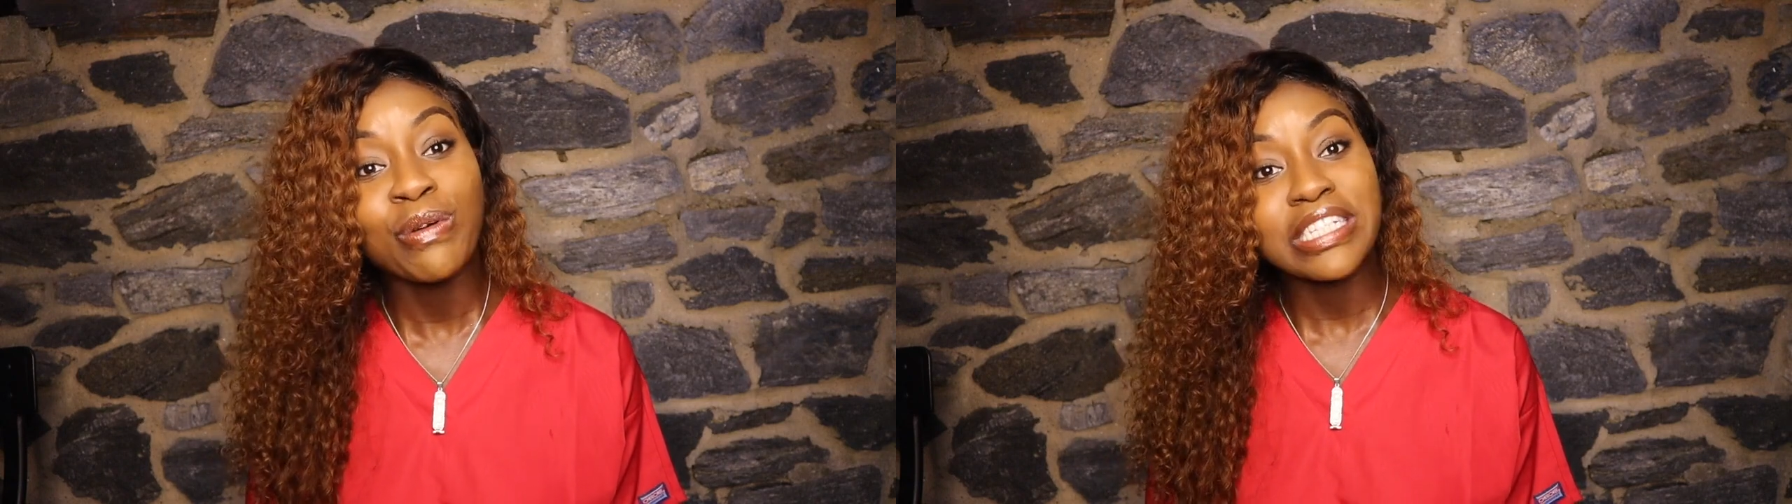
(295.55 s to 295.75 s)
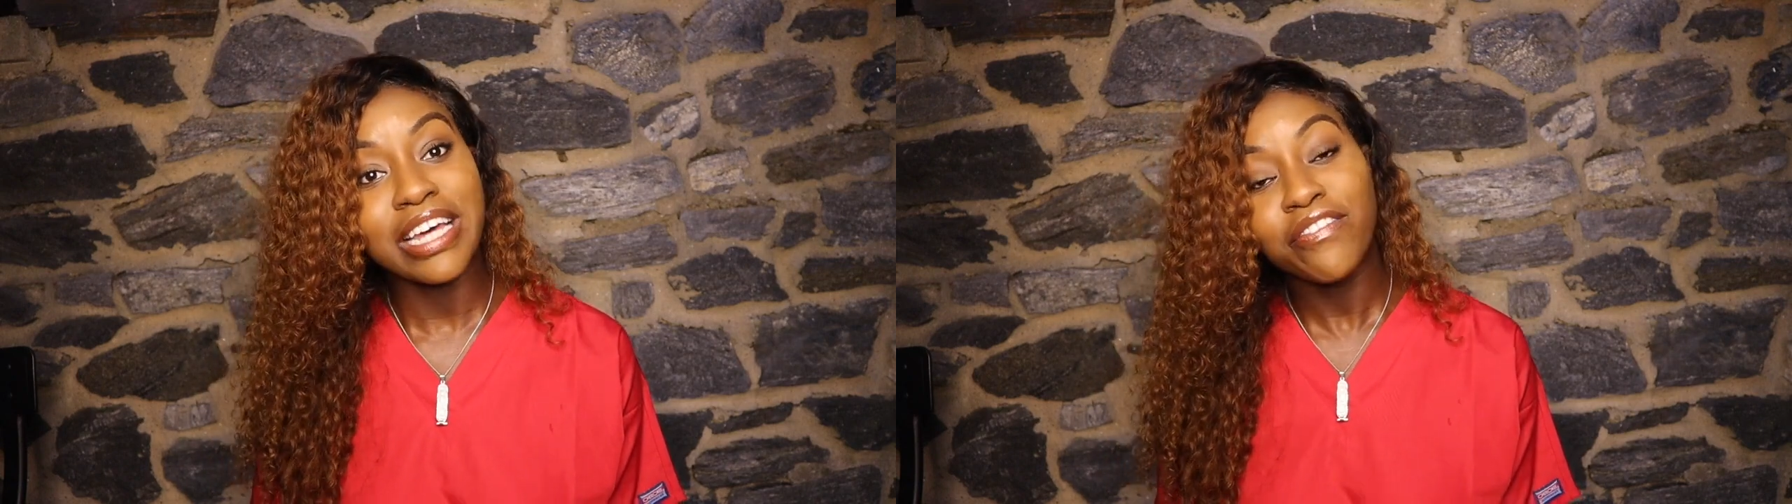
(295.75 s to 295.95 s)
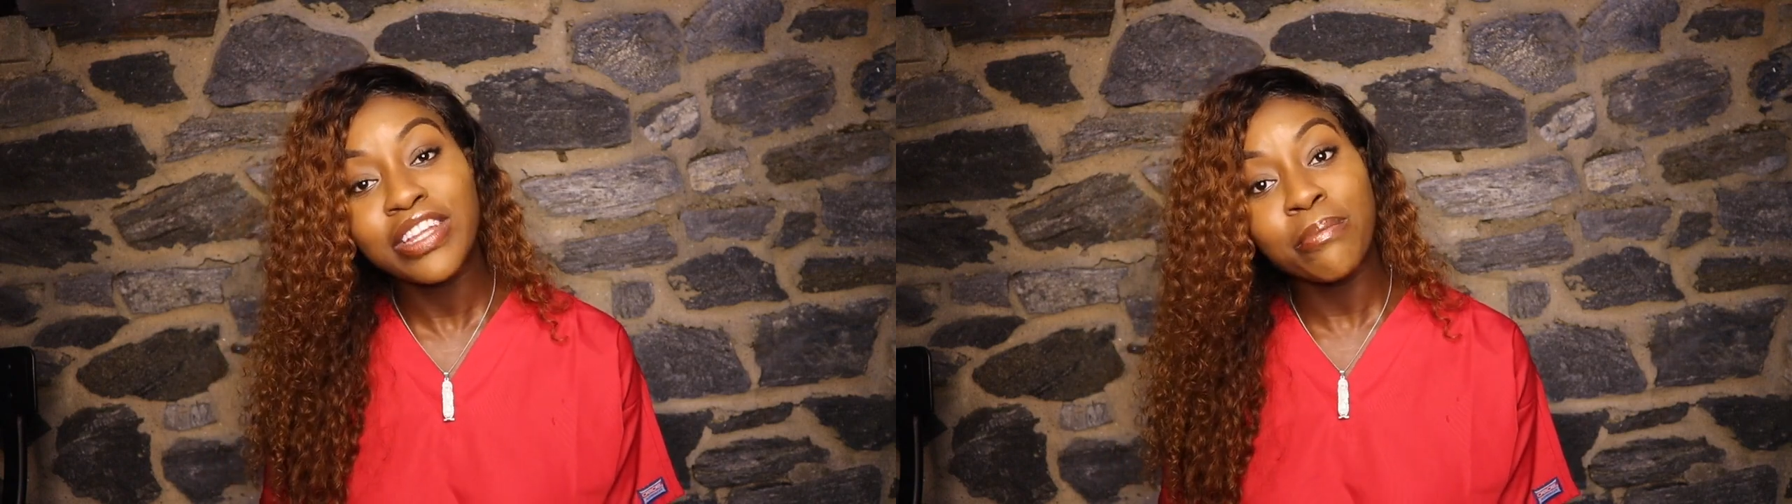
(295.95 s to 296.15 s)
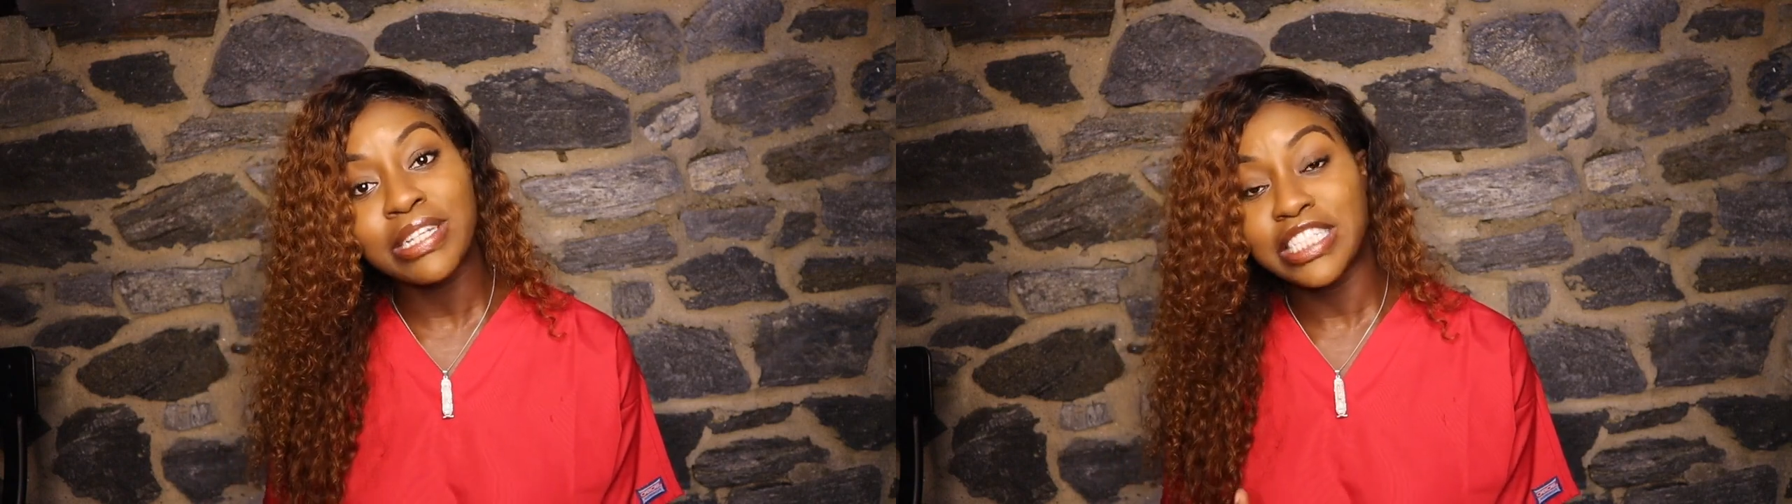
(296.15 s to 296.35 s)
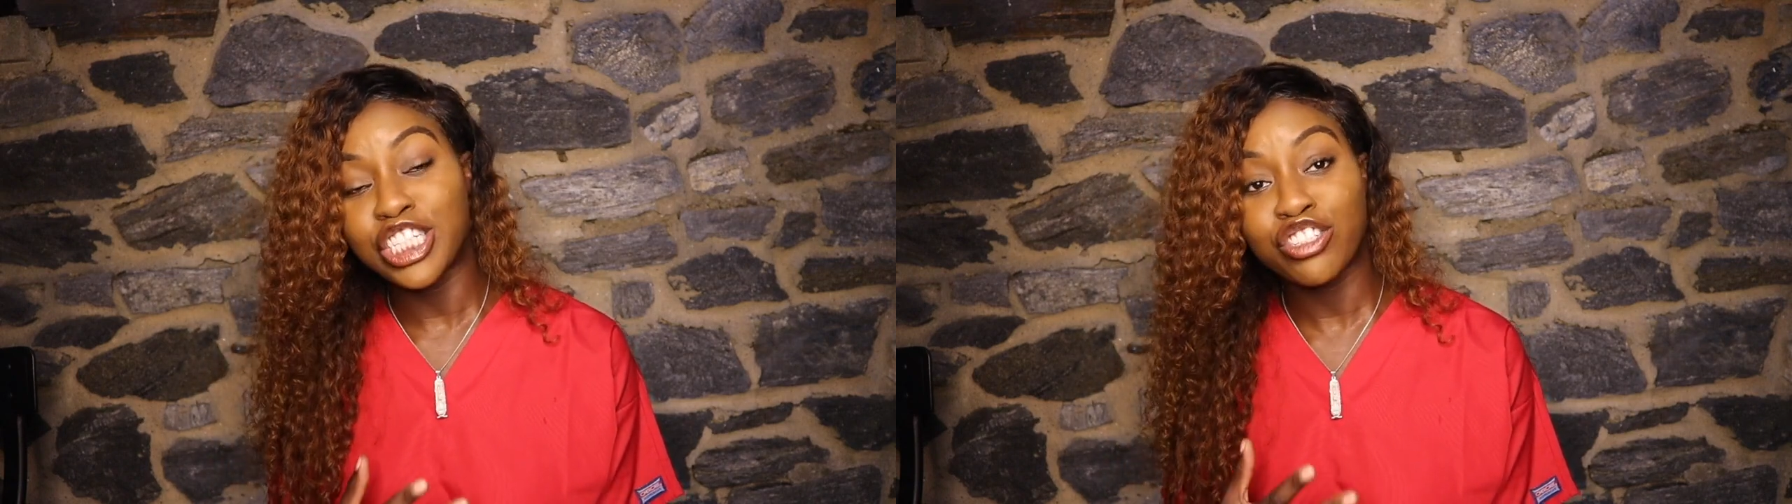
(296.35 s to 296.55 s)
was definitely
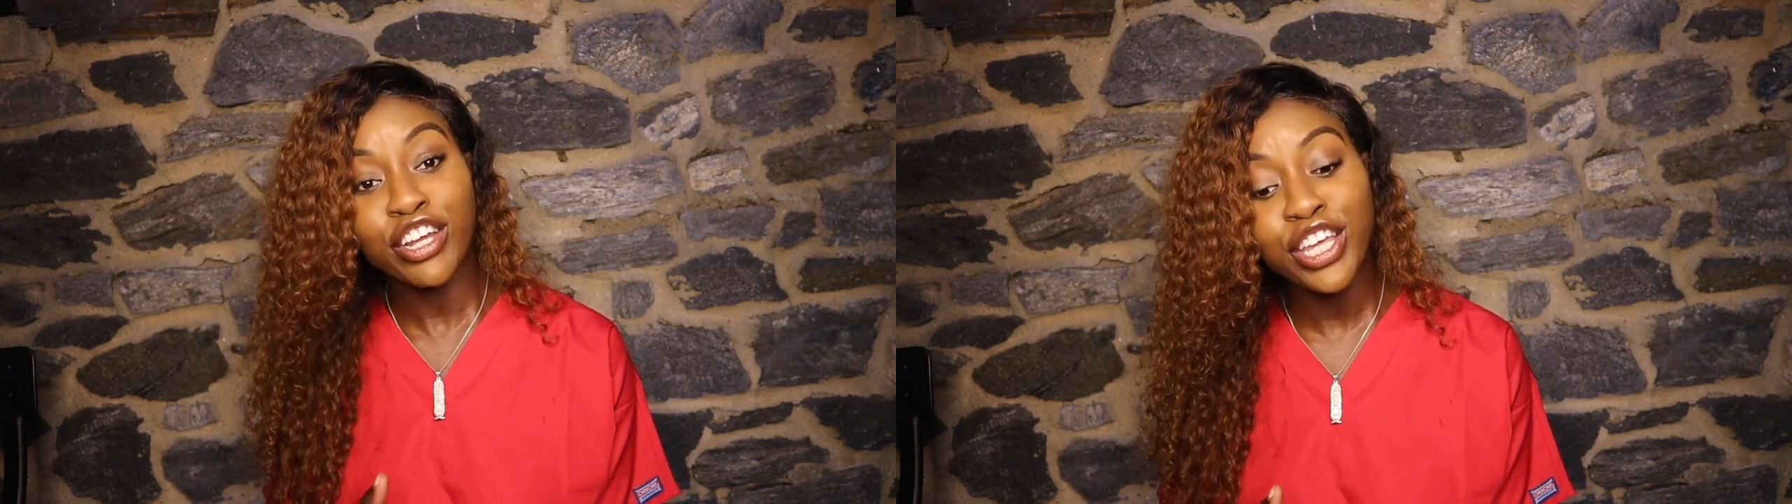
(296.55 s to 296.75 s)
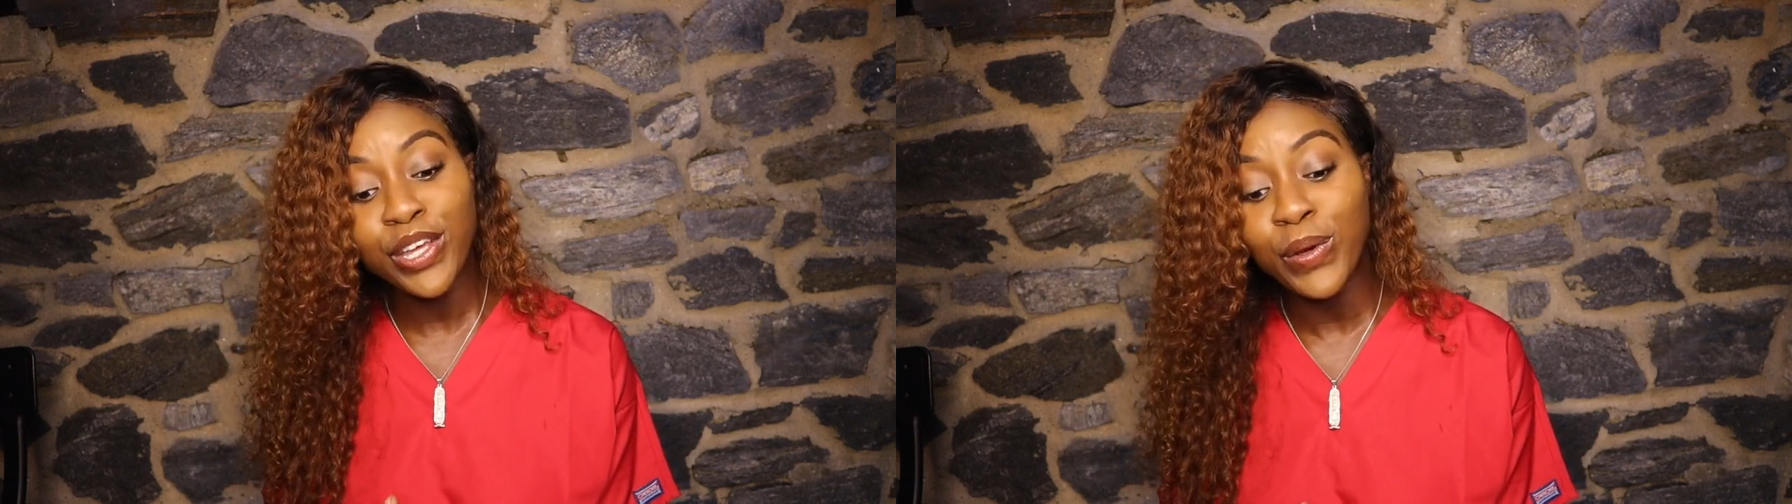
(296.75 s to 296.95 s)
meant to trick